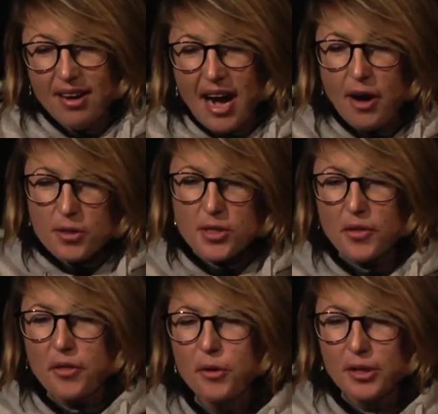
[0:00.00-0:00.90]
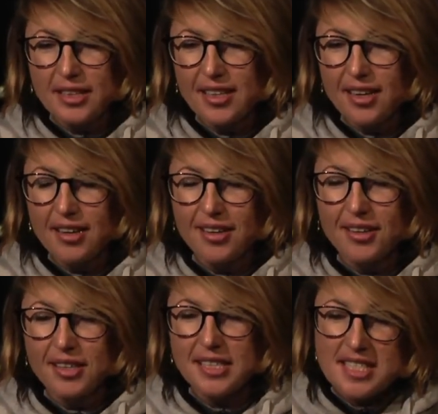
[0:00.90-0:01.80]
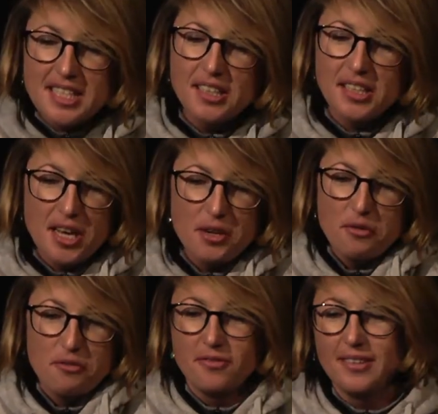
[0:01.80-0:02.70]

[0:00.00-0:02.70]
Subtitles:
also thought it's still kind of,